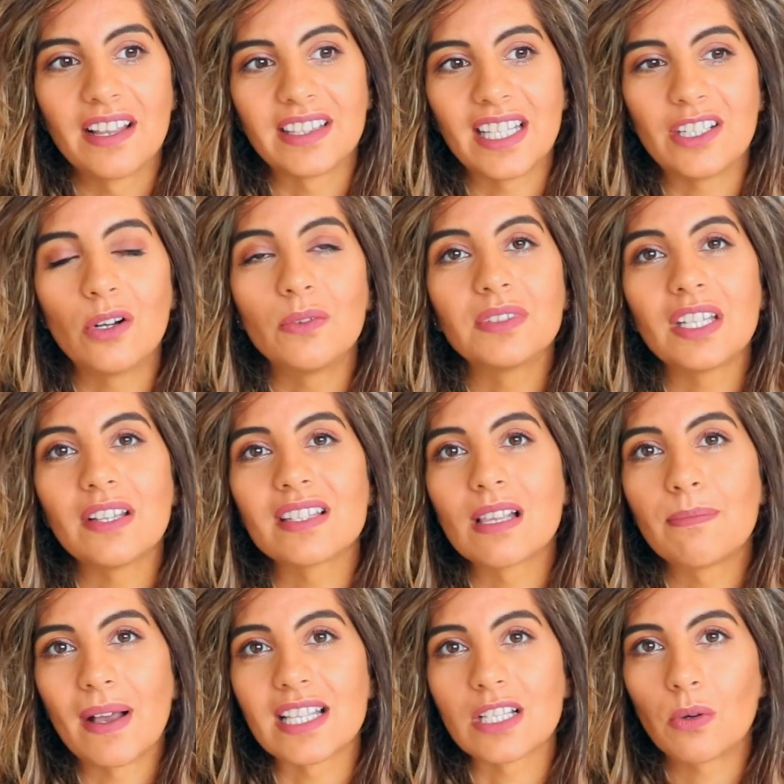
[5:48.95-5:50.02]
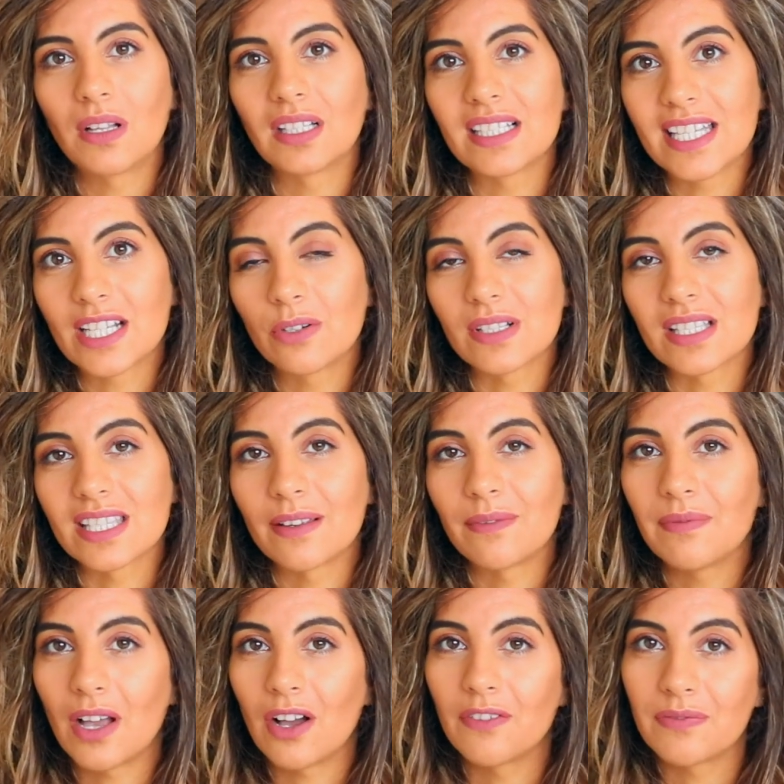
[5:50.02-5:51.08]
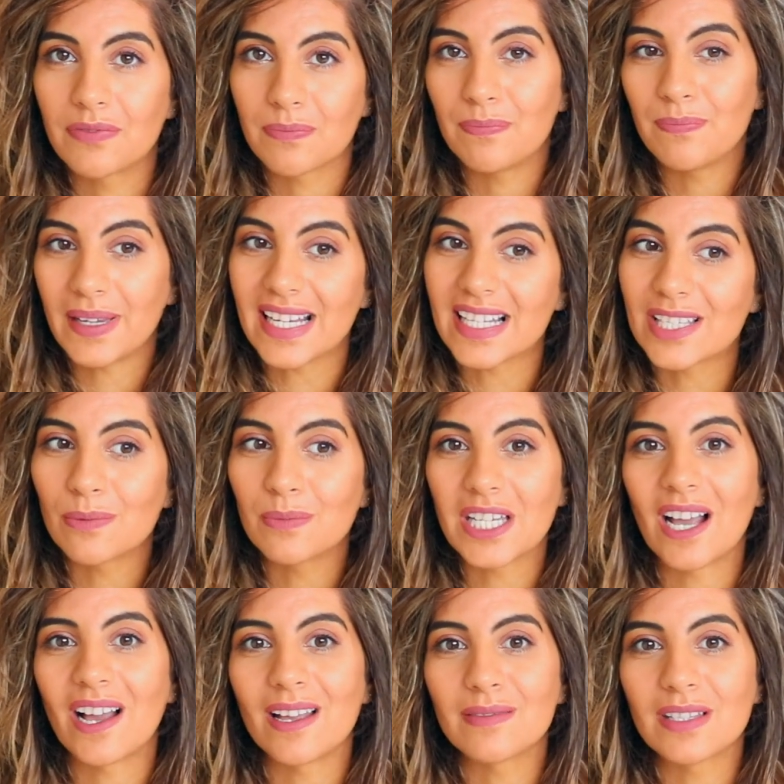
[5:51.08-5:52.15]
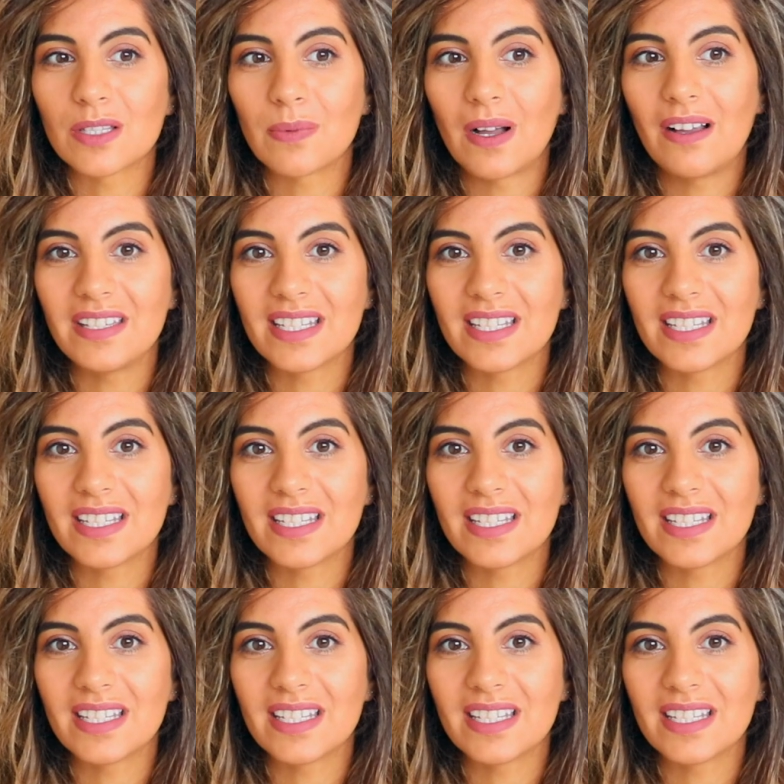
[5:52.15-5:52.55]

They don't use the best quality cuts of, of meat sometimes as well.